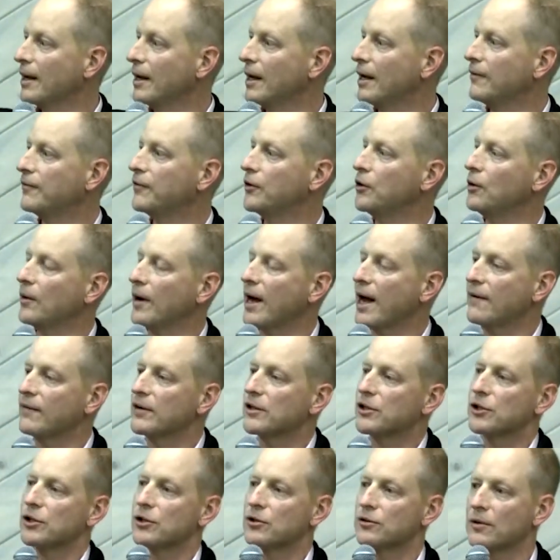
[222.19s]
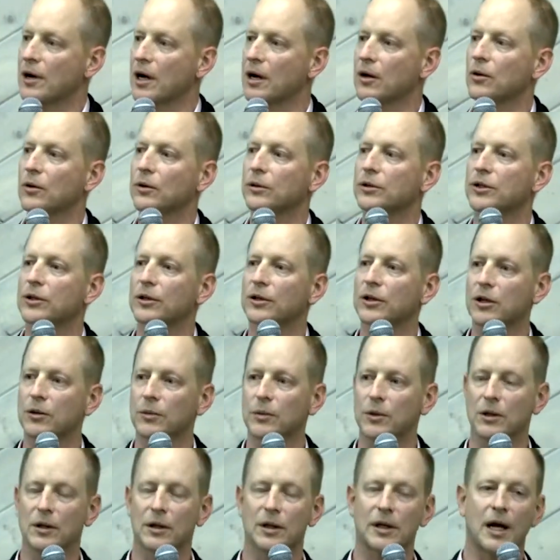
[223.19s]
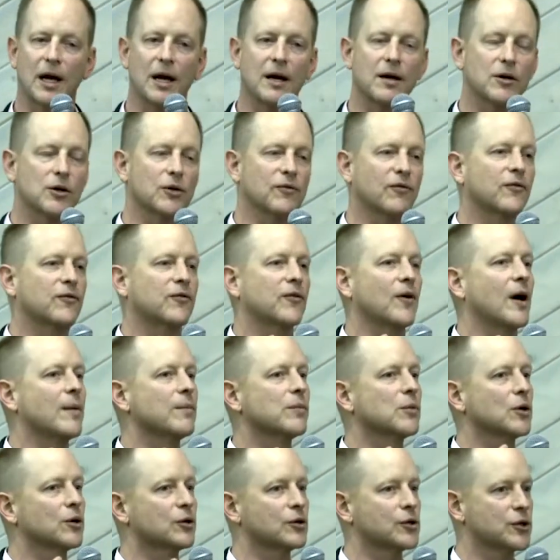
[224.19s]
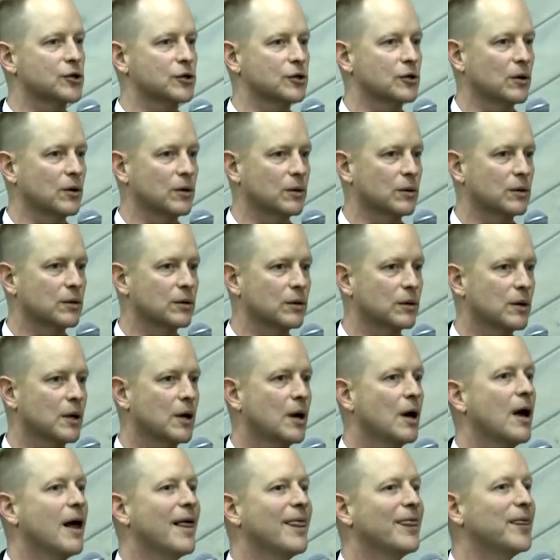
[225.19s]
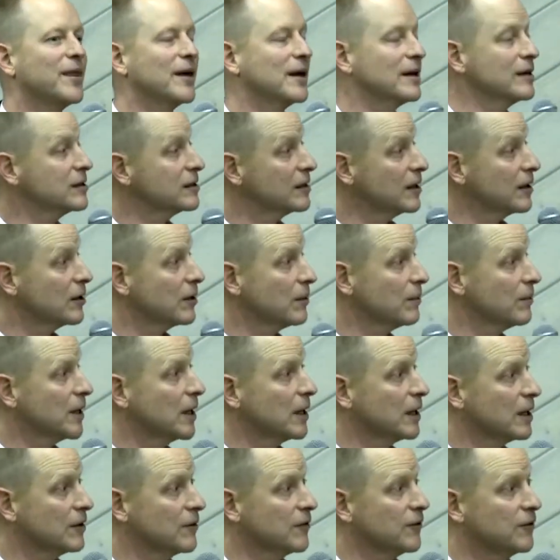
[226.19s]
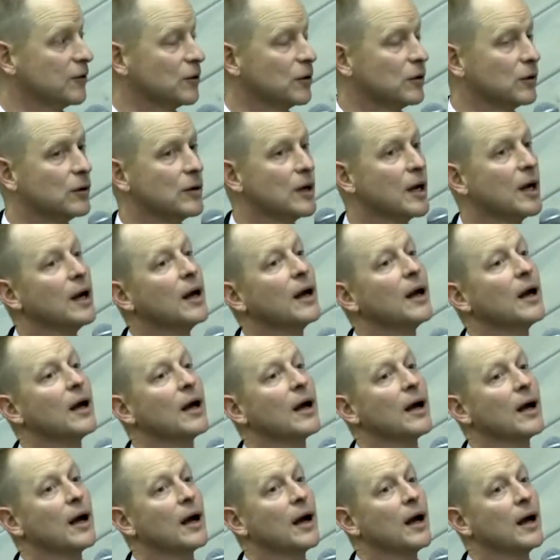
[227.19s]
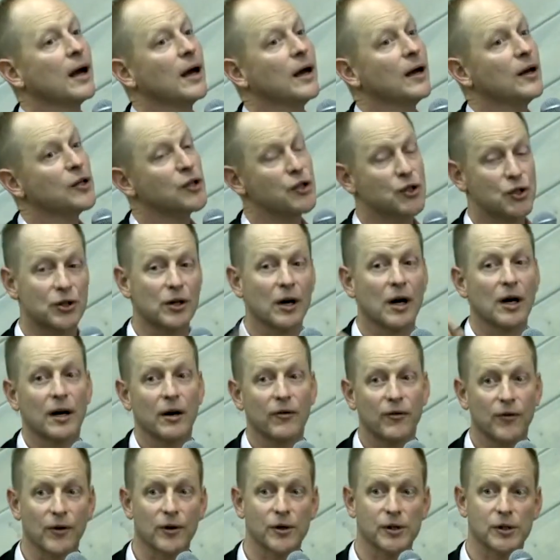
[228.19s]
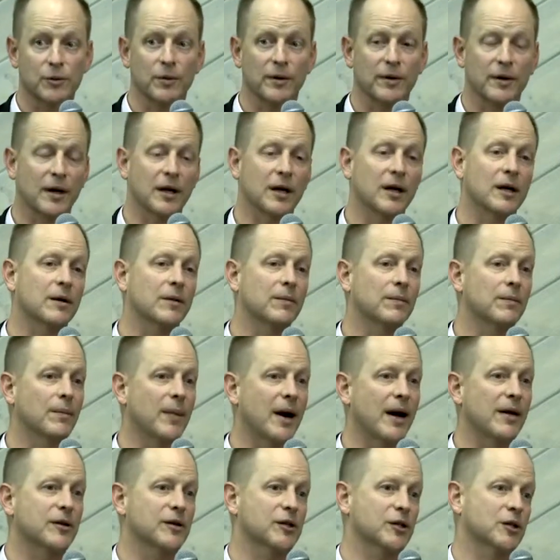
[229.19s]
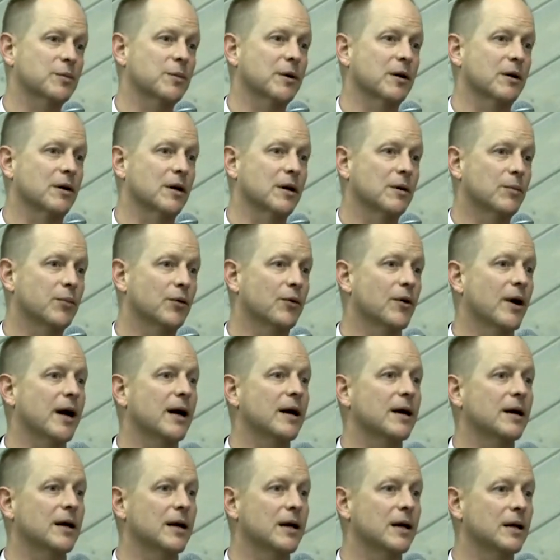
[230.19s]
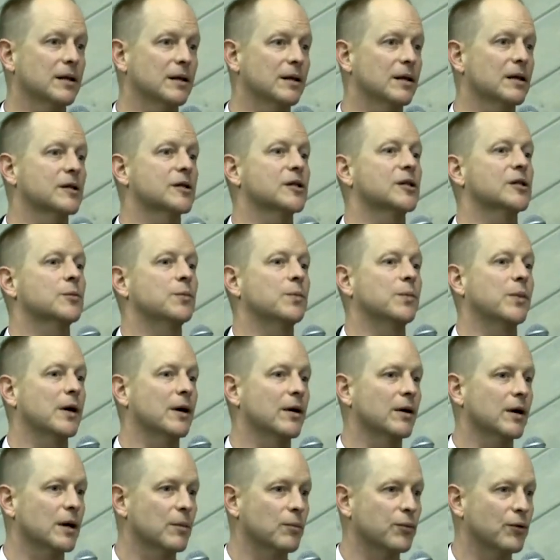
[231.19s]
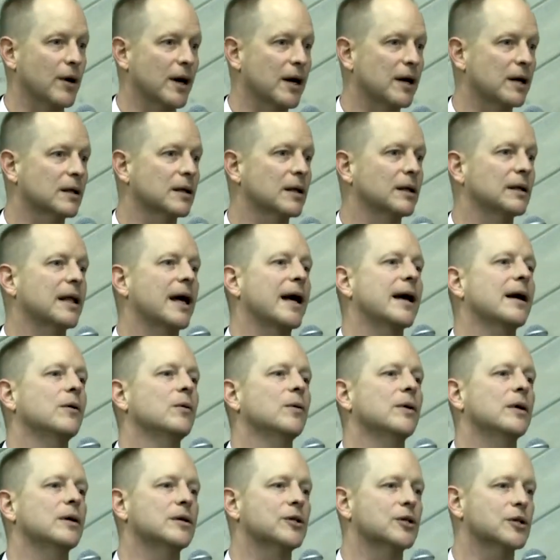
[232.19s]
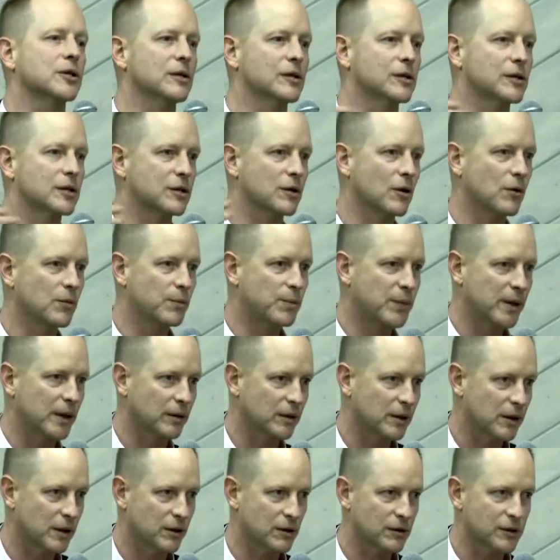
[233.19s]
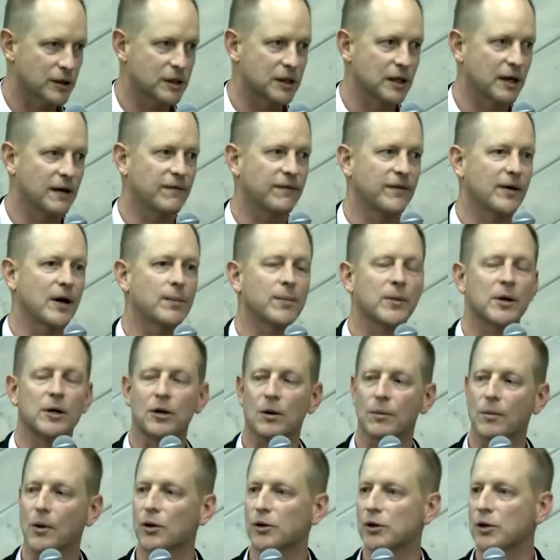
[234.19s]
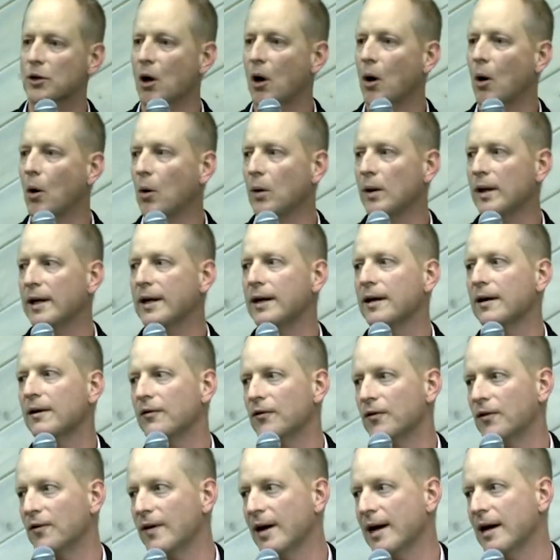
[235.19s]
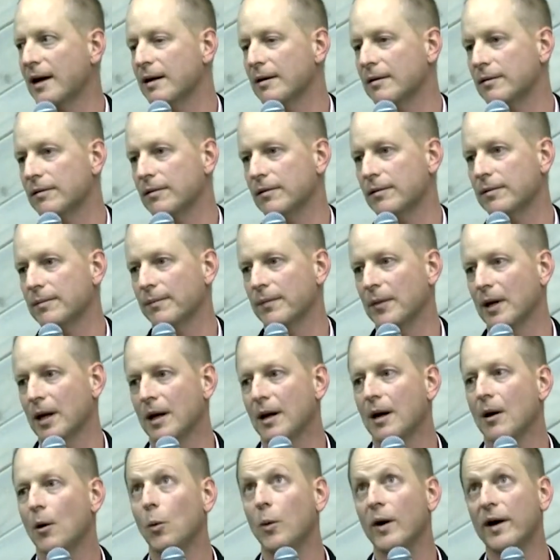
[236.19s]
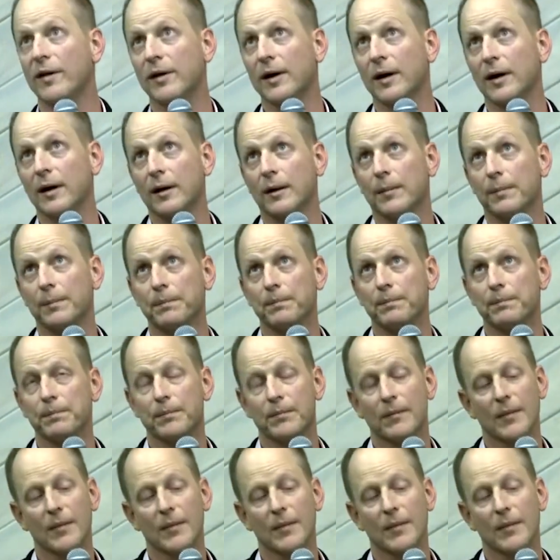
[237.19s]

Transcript: If you have a struggle to communicate from your soul things that are meaningful, start first with Him by the Spirit. Pray in the Spirit, pray in the language, so building yourself up in your most holy faith with Him.